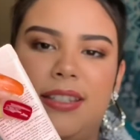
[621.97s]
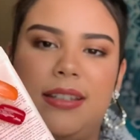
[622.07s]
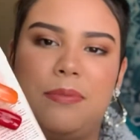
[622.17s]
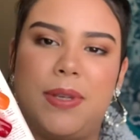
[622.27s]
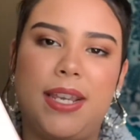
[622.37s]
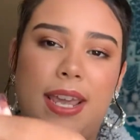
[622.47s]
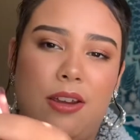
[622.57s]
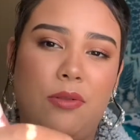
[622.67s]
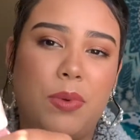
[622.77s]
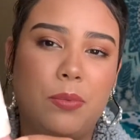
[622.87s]
a big
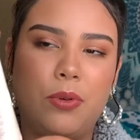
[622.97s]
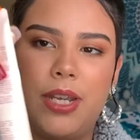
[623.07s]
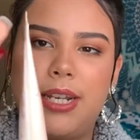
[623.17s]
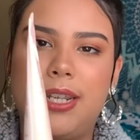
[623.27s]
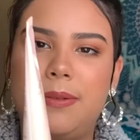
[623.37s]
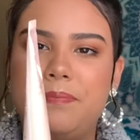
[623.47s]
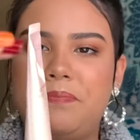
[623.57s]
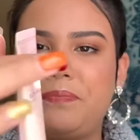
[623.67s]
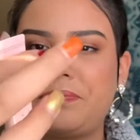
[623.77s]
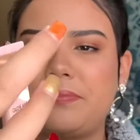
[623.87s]
air bubble in it.
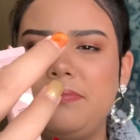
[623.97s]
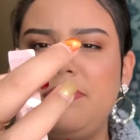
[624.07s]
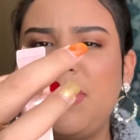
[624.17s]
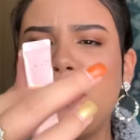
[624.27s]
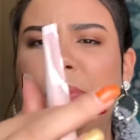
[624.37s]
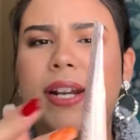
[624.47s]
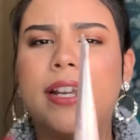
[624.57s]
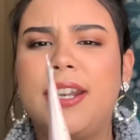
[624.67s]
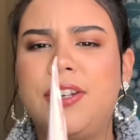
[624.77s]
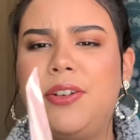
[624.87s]
But
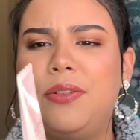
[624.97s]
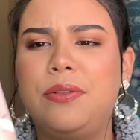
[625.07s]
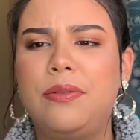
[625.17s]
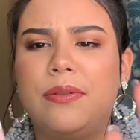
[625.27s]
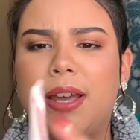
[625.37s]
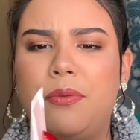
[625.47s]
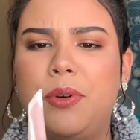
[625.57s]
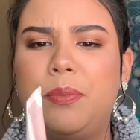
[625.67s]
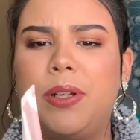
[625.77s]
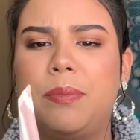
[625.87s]
I will
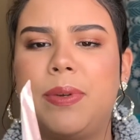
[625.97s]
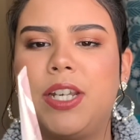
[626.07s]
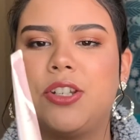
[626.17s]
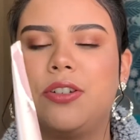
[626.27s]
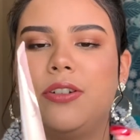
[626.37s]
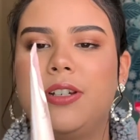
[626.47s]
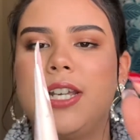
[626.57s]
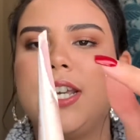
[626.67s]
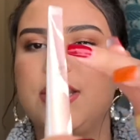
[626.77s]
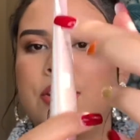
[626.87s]
put a picture
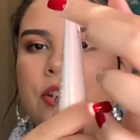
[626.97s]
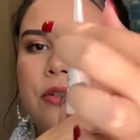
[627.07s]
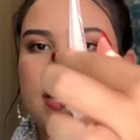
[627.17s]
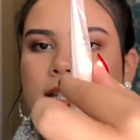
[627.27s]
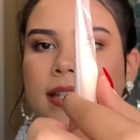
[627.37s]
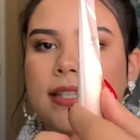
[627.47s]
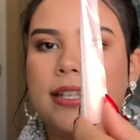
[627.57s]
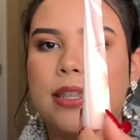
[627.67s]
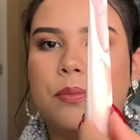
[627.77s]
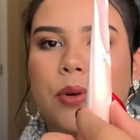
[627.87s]
so you guys can see
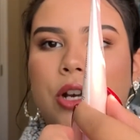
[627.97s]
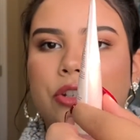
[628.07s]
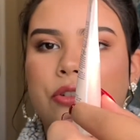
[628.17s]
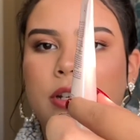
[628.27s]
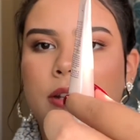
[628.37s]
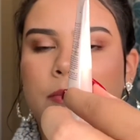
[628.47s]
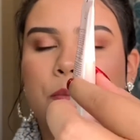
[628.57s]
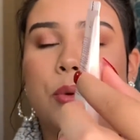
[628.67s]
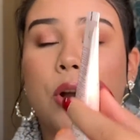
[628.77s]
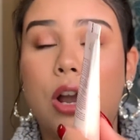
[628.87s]
the
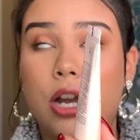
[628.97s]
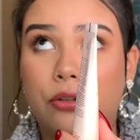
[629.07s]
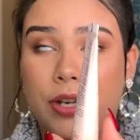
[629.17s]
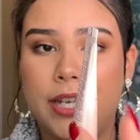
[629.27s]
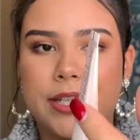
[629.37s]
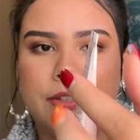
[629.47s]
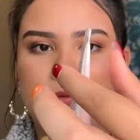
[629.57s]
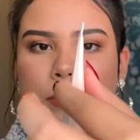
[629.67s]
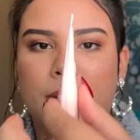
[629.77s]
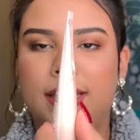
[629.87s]
progress
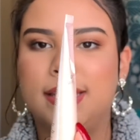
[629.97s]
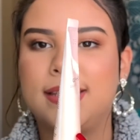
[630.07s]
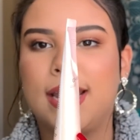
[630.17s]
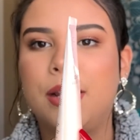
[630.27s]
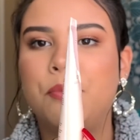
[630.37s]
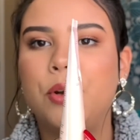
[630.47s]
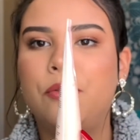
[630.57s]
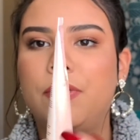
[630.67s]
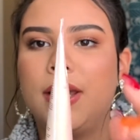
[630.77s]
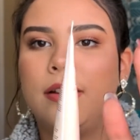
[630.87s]
from like the side
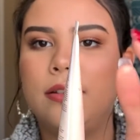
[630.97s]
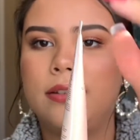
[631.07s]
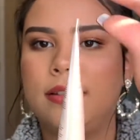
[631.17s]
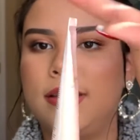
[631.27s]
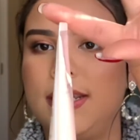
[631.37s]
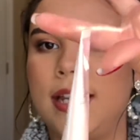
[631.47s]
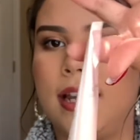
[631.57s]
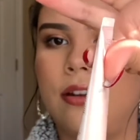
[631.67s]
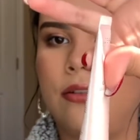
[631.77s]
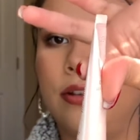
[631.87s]
profile to see how,